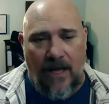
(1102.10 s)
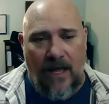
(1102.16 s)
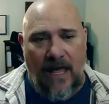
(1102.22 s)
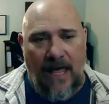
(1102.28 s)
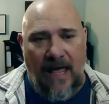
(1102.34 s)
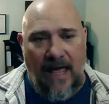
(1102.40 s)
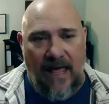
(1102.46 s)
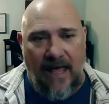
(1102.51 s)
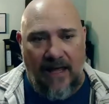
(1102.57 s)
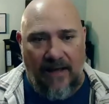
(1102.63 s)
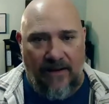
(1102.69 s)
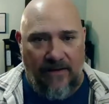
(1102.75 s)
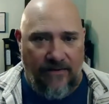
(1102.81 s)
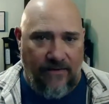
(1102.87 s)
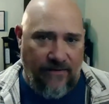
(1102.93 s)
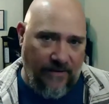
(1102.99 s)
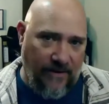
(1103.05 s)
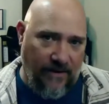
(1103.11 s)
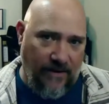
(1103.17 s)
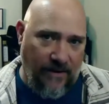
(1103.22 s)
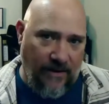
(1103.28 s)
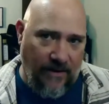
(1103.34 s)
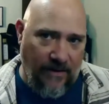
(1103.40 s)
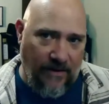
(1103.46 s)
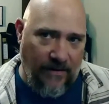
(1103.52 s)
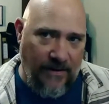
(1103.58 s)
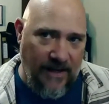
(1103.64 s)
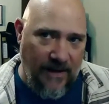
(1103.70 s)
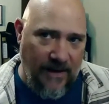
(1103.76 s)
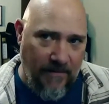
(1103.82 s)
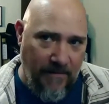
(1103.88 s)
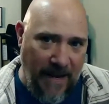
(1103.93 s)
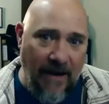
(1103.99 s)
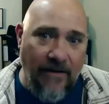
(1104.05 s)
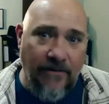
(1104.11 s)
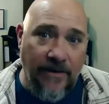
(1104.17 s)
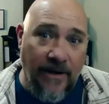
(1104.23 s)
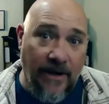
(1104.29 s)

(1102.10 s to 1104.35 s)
And the amount